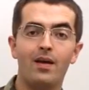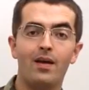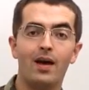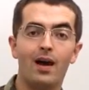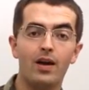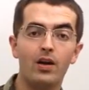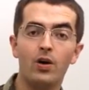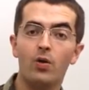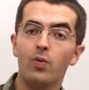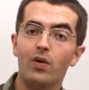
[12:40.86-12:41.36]

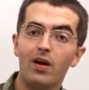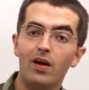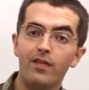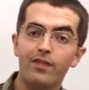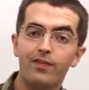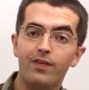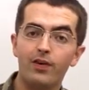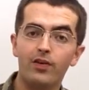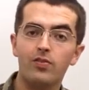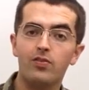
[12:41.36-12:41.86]
I know when I
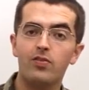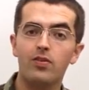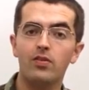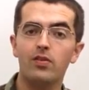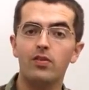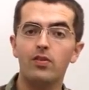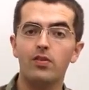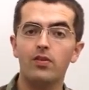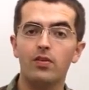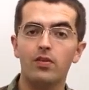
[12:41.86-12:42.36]
first
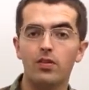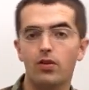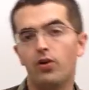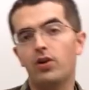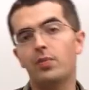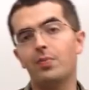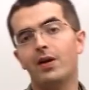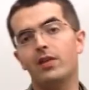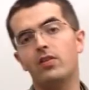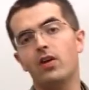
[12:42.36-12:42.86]

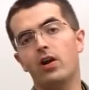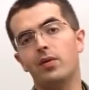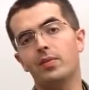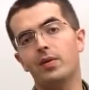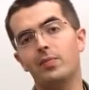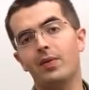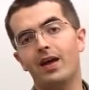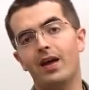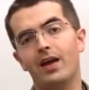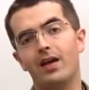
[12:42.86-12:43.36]
learned about the Army
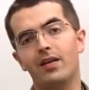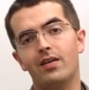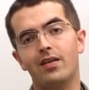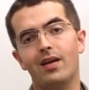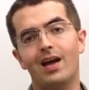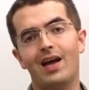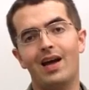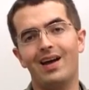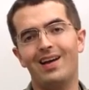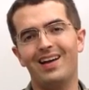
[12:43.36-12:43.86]
Band,
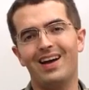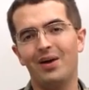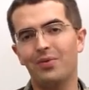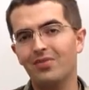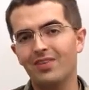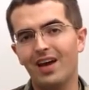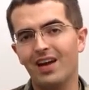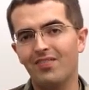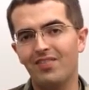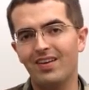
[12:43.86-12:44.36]
I was
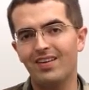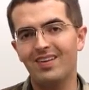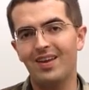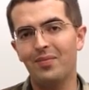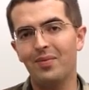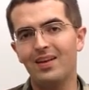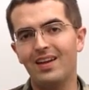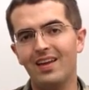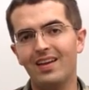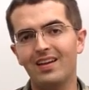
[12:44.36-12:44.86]
kind of
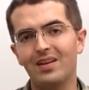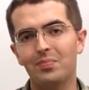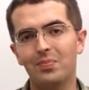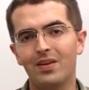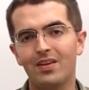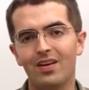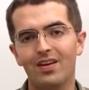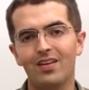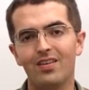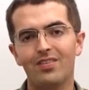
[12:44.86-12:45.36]
intimidated
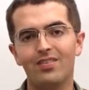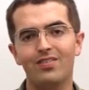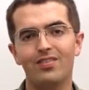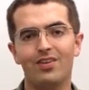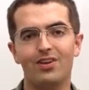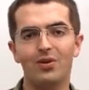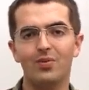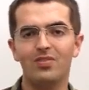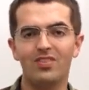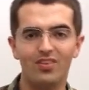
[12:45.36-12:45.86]
because, you
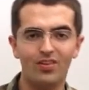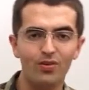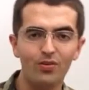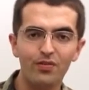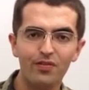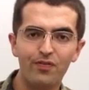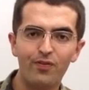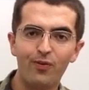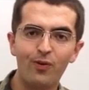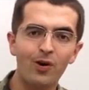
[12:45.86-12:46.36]
know, it's a
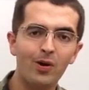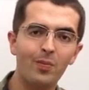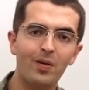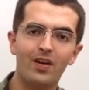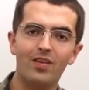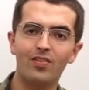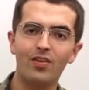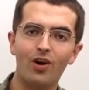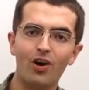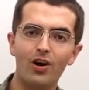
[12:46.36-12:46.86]
uniform and
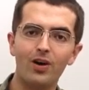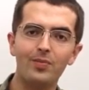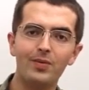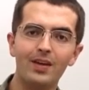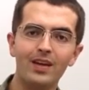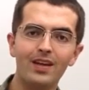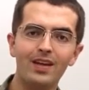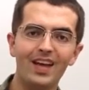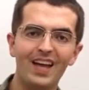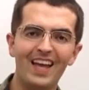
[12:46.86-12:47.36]
it's
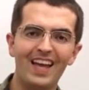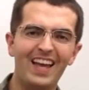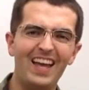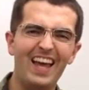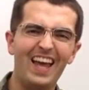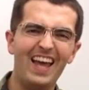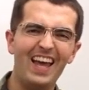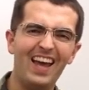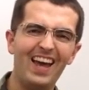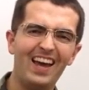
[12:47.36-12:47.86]
Army,
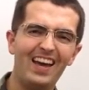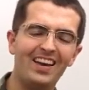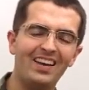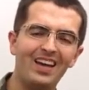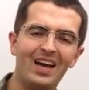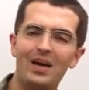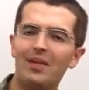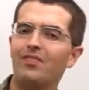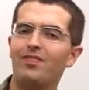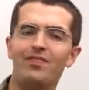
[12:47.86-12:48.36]
and
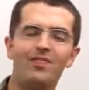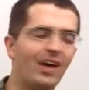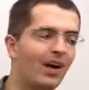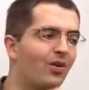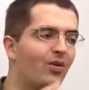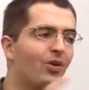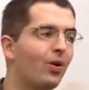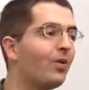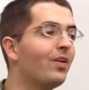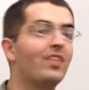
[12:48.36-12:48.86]
I
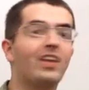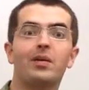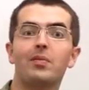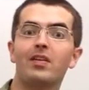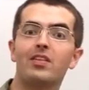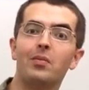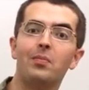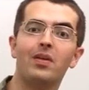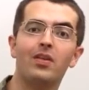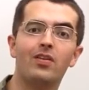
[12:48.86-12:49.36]
don't know anything
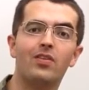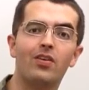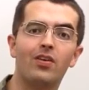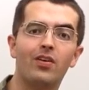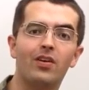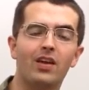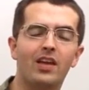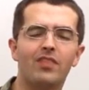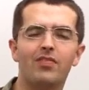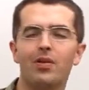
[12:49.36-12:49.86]
about the
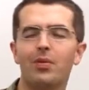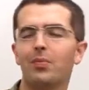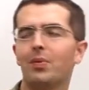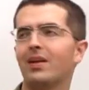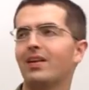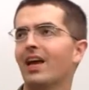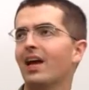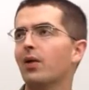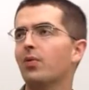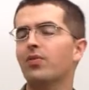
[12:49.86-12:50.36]
military. Even though my
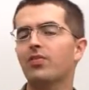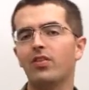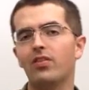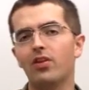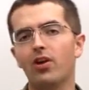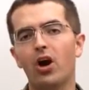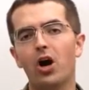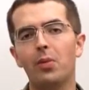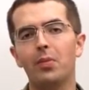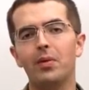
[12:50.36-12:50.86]
dad was in
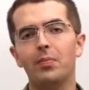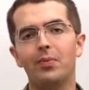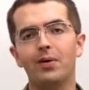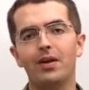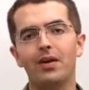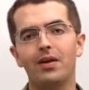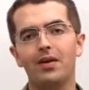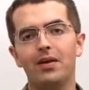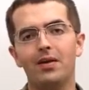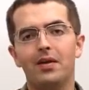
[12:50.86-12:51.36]
the Army,
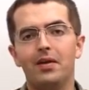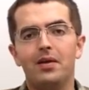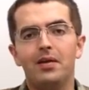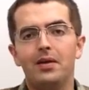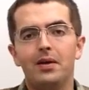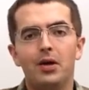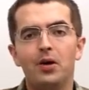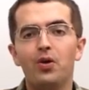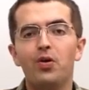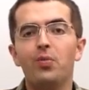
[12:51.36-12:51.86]
but
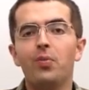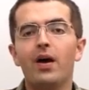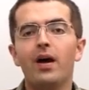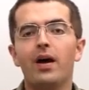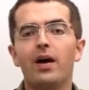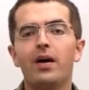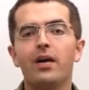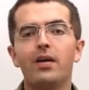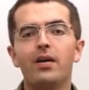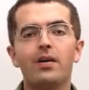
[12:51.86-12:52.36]
who am
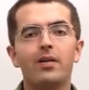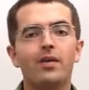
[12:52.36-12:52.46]
I?